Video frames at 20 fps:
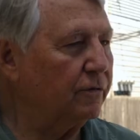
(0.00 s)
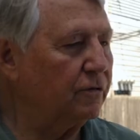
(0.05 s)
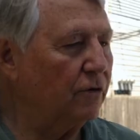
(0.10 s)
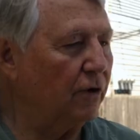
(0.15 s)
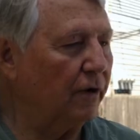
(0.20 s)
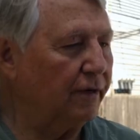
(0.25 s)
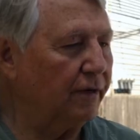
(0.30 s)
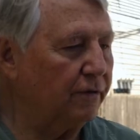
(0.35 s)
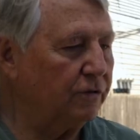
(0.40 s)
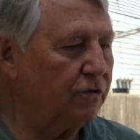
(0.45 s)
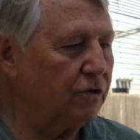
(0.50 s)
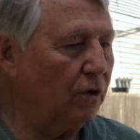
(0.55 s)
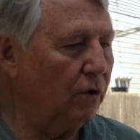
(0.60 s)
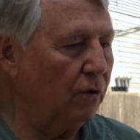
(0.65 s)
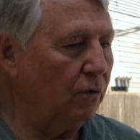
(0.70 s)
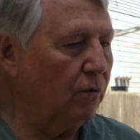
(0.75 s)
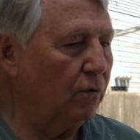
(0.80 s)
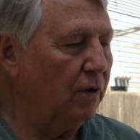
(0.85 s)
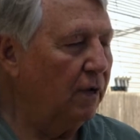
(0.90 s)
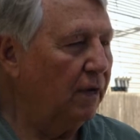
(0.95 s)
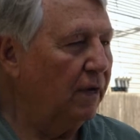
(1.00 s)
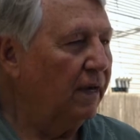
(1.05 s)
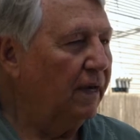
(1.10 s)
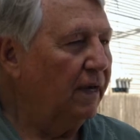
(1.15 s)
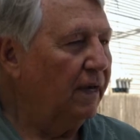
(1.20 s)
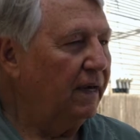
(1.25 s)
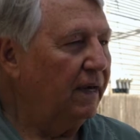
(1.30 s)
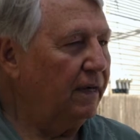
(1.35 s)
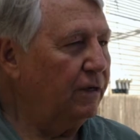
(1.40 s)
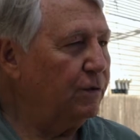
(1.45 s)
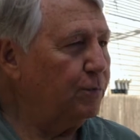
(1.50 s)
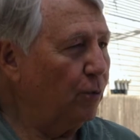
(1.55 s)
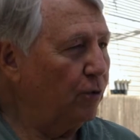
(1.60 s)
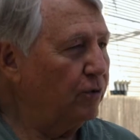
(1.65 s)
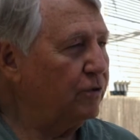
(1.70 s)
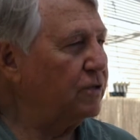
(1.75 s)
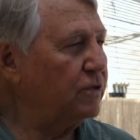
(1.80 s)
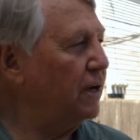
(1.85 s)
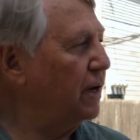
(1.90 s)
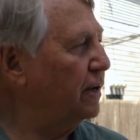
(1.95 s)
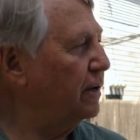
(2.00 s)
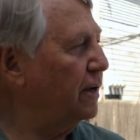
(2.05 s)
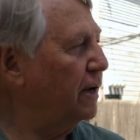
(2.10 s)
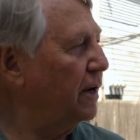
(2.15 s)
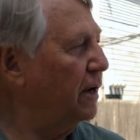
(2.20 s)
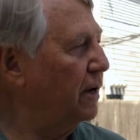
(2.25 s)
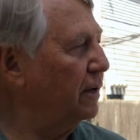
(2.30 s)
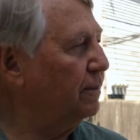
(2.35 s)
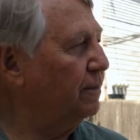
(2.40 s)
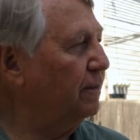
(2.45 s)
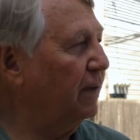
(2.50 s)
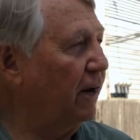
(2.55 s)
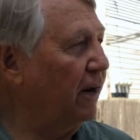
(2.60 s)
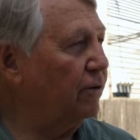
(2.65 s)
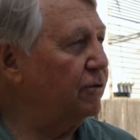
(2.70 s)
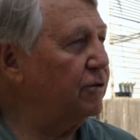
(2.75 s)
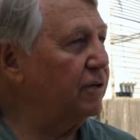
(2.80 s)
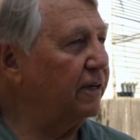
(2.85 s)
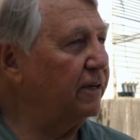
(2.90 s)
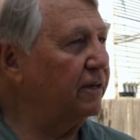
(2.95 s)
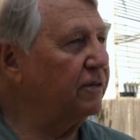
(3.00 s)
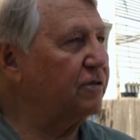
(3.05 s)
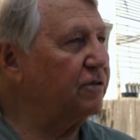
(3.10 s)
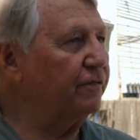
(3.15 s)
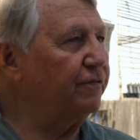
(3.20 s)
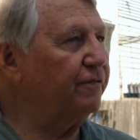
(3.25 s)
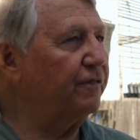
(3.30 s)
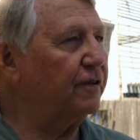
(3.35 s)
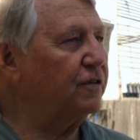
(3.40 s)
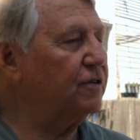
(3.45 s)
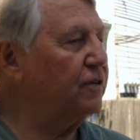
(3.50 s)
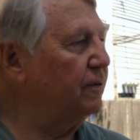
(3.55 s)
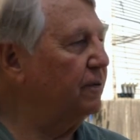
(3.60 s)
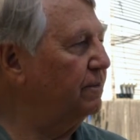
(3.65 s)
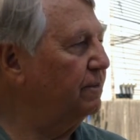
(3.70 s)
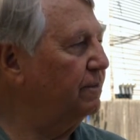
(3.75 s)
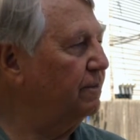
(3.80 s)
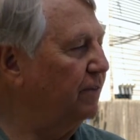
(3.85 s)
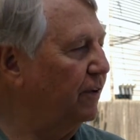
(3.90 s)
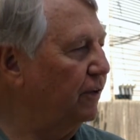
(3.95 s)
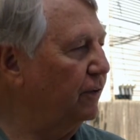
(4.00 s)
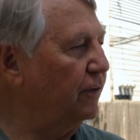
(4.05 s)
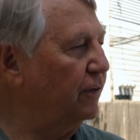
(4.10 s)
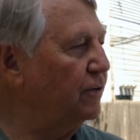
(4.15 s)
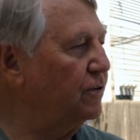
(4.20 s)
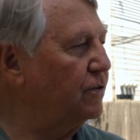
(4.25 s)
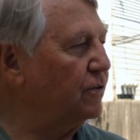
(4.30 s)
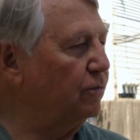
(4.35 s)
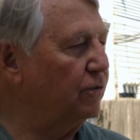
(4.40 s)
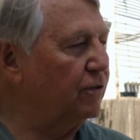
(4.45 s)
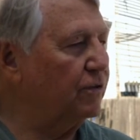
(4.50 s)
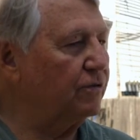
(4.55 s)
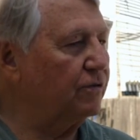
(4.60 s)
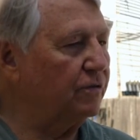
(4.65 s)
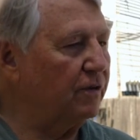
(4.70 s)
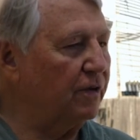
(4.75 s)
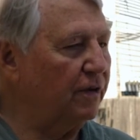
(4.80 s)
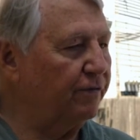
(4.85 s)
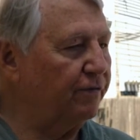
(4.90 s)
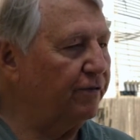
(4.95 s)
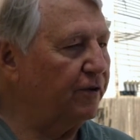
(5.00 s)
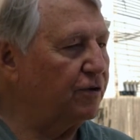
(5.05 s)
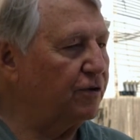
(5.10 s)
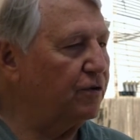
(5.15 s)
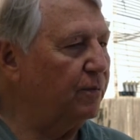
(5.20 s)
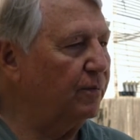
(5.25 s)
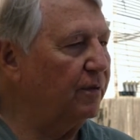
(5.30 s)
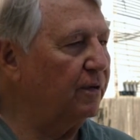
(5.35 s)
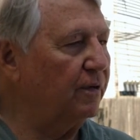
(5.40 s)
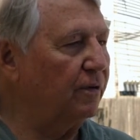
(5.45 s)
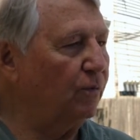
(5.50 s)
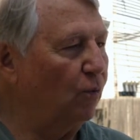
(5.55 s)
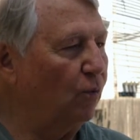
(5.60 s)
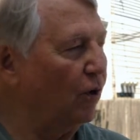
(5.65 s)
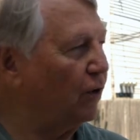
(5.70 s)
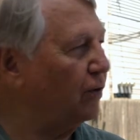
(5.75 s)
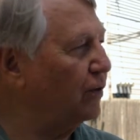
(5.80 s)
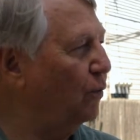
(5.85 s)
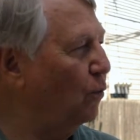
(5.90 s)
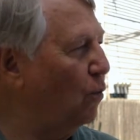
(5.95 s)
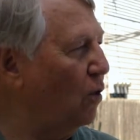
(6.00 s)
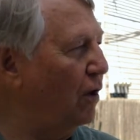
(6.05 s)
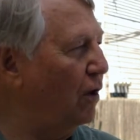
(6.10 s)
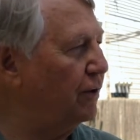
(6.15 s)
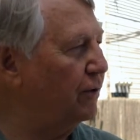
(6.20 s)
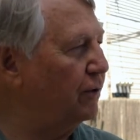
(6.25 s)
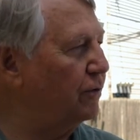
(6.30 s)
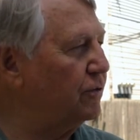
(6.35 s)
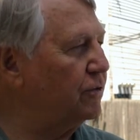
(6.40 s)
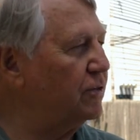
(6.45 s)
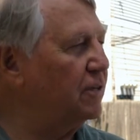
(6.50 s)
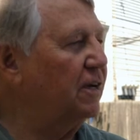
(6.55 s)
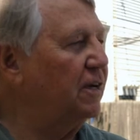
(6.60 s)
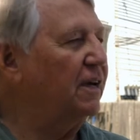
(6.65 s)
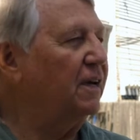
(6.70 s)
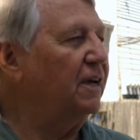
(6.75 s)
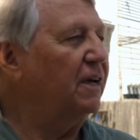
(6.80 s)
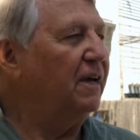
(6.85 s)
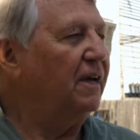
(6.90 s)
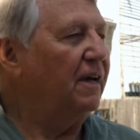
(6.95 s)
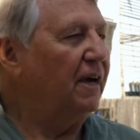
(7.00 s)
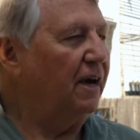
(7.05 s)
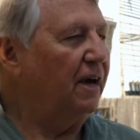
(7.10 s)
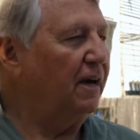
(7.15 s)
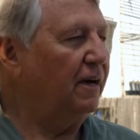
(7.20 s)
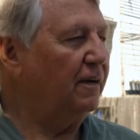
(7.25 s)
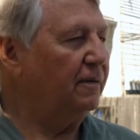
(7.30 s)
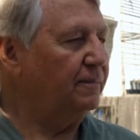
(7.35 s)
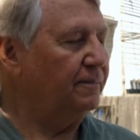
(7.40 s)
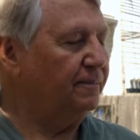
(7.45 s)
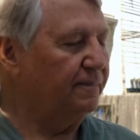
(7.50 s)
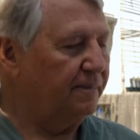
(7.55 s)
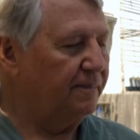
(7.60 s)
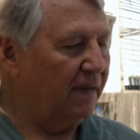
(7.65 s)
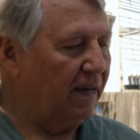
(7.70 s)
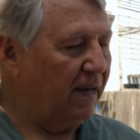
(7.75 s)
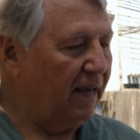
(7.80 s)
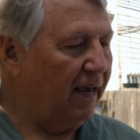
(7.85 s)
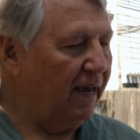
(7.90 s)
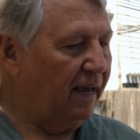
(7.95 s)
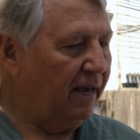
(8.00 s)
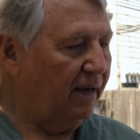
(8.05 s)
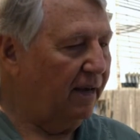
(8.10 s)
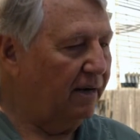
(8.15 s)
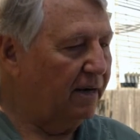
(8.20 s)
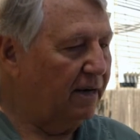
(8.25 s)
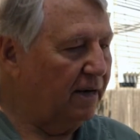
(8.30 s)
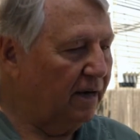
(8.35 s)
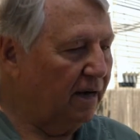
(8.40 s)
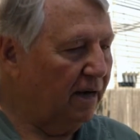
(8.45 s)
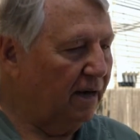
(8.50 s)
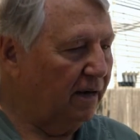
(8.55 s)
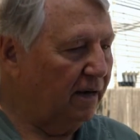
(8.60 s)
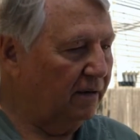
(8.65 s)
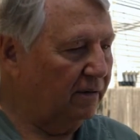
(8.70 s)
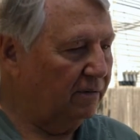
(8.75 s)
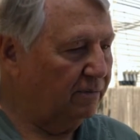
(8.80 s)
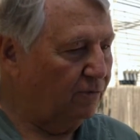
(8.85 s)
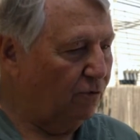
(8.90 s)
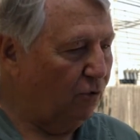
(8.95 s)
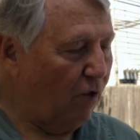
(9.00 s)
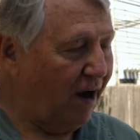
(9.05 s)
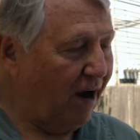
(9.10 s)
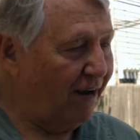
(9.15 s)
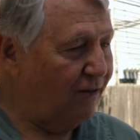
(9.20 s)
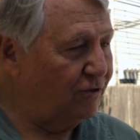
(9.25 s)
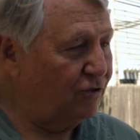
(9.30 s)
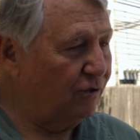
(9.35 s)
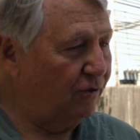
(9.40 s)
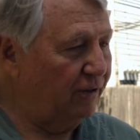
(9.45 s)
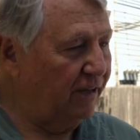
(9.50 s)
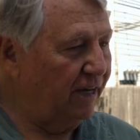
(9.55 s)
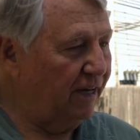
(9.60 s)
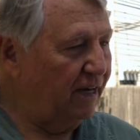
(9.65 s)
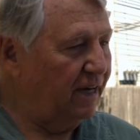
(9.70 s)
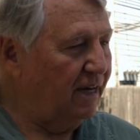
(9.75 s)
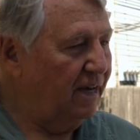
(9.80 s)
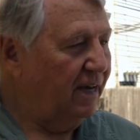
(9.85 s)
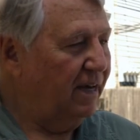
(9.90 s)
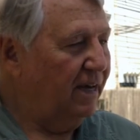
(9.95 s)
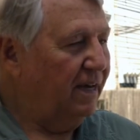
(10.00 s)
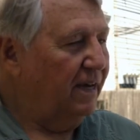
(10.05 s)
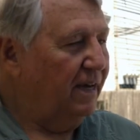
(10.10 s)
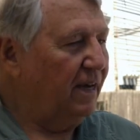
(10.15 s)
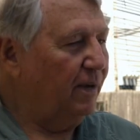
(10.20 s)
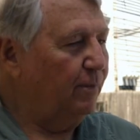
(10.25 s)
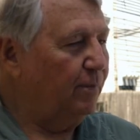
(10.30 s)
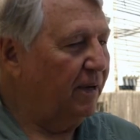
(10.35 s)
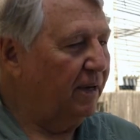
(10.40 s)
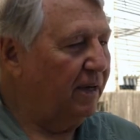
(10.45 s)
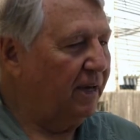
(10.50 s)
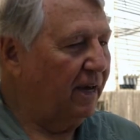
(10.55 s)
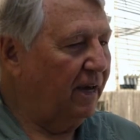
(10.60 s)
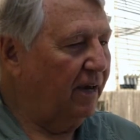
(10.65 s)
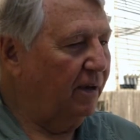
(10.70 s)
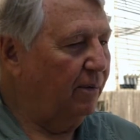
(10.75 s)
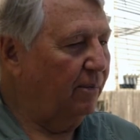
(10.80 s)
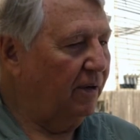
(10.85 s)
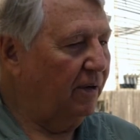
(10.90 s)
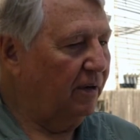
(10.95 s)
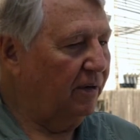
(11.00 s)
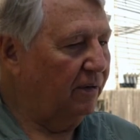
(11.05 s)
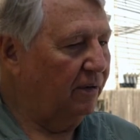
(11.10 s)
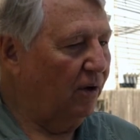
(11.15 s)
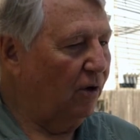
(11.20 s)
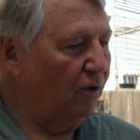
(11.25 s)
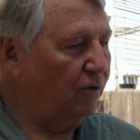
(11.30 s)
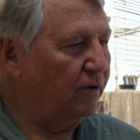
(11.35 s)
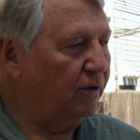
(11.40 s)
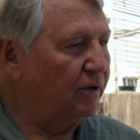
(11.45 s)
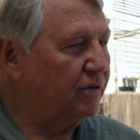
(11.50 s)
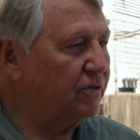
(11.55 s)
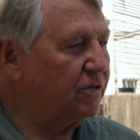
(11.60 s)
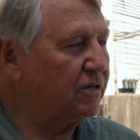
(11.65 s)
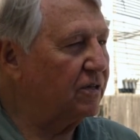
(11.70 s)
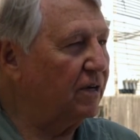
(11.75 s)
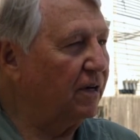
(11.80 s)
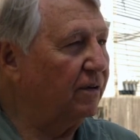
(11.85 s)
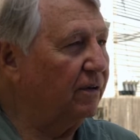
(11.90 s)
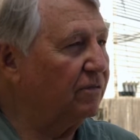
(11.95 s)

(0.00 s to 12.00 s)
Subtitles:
All right. So Eastport started out largely as a fishing village. It was fishermen that worked the waters. And gradually it became a locus.